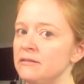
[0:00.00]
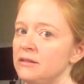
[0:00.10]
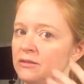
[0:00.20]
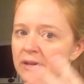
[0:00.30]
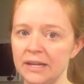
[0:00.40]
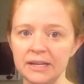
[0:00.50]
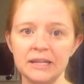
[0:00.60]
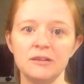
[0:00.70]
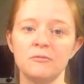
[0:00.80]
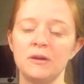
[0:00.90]
you kind of
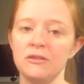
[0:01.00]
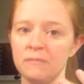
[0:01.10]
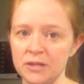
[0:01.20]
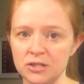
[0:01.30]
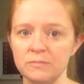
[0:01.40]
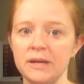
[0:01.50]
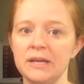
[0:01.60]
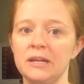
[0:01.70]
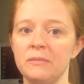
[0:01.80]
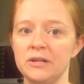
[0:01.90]
get in a rhythm as you're
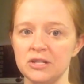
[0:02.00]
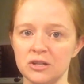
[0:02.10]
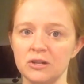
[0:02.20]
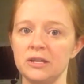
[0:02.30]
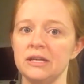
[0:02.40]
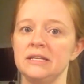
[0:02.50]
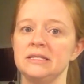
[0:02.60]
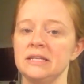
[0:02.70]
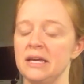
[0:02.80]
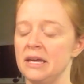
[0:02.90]
baking a bunch of cookies,
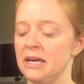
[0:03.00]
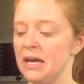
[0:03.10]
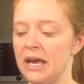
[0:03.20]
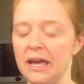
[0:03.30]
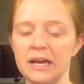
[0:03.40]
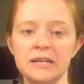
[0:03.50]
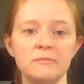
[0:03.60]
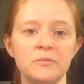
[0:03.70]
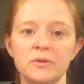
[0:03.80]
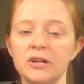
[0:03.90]
and
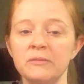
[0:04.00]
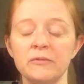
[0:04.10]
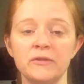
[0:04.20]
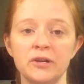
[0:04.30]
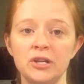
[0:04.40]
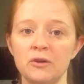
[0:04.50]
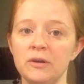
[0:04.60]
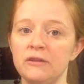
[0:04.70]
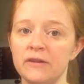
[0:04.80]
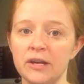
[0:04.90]
before you know
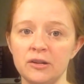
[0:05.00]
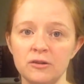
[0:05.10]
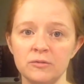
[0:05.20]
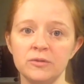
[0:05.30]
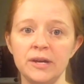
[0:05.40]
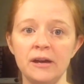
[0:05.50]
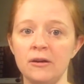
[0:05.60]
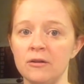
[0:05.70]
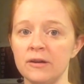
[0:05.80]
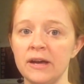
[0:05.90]
it, you've got it all rolled out,
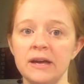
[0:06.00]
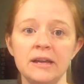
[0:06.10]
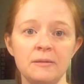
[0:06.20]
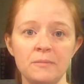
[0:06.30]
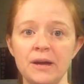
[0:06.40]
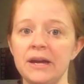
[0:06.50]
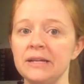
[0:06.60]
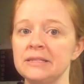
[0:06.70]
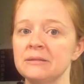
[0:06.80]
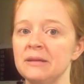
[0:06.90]
all cut and
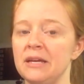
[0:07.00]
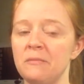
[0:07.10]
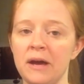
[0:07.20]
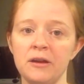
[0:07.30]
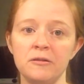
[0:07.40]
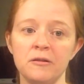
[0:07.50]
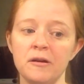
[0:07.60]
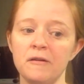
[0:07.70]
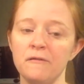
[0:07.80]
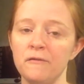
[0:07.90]
baked in a matter
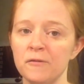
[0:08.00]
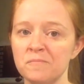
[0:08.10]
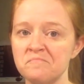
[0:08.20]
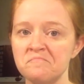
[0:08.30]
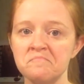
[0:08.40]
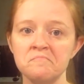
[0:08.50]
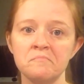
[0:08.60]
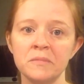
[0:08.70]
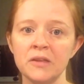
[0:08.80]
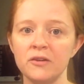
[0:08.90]
of
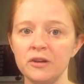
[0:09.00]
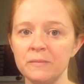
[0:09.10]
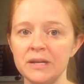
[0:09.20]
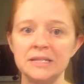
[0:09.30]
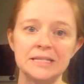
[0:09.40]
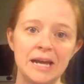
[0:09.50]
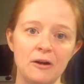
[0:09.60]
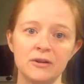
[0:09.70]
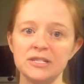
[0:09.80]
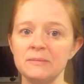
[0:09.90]
30 minutes, an
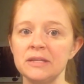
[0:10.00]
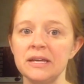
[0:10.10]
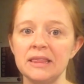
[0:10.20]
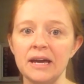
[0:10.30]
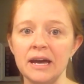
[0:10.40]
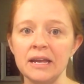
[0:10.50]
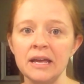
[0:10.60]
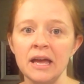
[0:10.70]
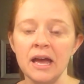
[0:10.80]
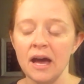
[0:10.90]
hour, something like that.
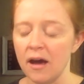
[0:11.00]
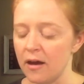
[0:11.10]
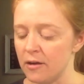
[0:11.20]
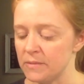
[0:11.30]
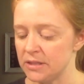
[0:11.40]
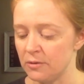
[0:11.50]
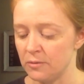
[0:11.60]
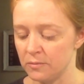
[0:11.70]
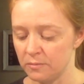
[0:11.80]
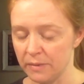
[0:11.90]
So
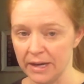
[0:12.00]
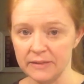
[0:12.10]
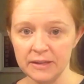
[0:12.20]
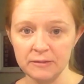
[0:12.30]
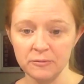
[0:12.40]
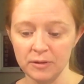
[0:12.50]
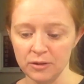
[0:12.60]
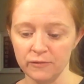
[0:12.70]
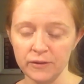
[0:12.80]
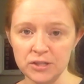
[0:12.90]
back in
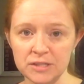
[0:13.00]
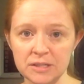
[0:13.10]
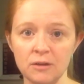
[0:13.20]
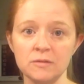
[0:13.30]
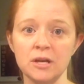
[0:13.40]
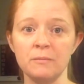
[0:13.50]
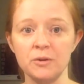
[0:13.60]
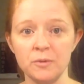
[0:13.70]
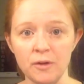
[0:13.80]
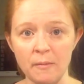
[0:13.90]
the fridge this goes. I'm going
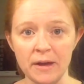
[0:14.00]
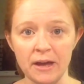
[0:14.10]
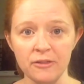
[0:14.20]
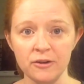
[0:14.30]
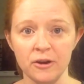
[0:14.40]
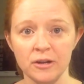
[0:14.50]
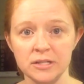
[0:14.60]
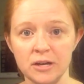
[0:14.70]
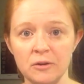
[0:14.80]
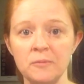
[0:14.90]
to roll out my other
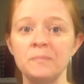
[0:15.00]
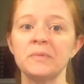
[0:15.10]
dough,